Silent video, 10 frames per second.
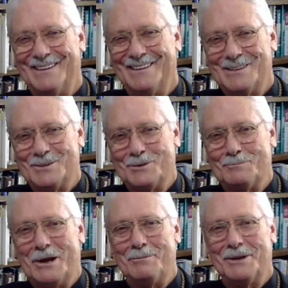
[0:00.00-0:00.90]
This is
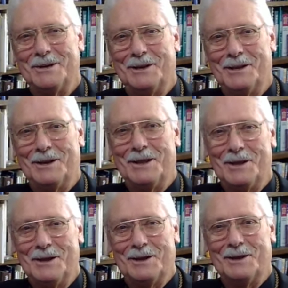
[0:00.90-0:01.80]
maybe a
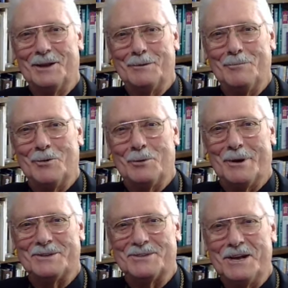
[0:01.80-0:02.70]
little more
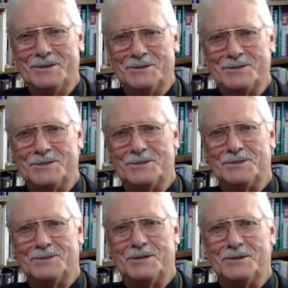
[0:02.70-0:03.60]
about skin
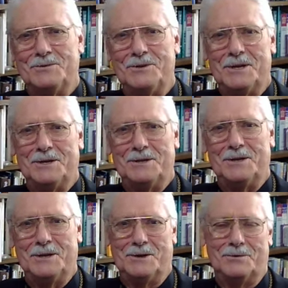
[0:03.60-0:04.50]
diseases than you needed to
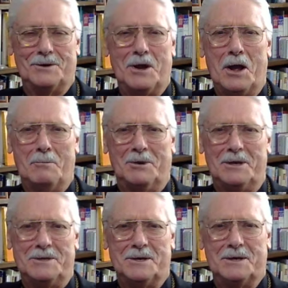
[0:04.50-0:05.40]
hear in a
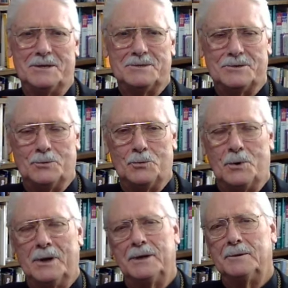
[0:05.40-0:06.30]
homily, so
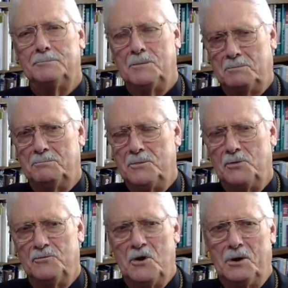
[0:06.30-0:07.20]
I'll
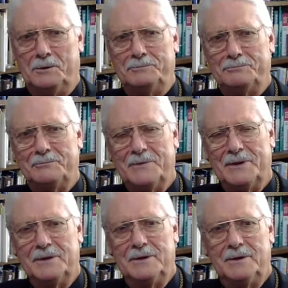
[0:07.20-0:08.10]
move on.
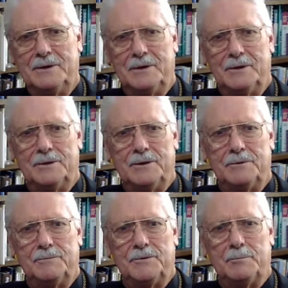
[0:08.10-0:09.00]

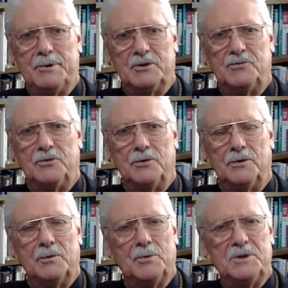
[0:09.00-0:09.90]
The
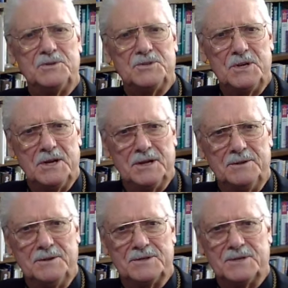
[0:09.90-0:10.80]
picture we see
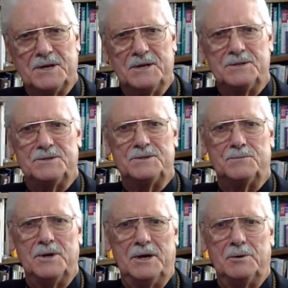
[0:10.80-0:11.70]
in this case is
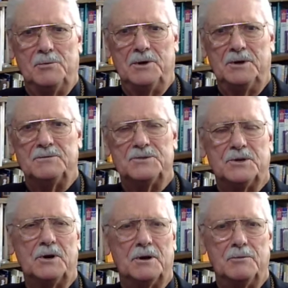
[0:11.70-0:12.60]
really one of
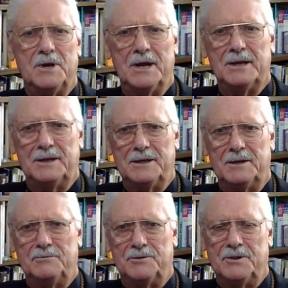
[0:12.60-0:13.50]
stark
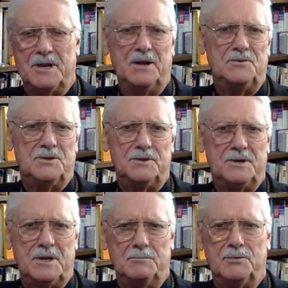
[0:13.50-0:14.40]
reality for the ancient
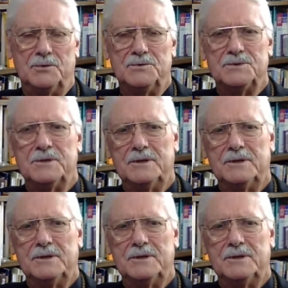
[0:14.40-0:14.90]
Hebrews.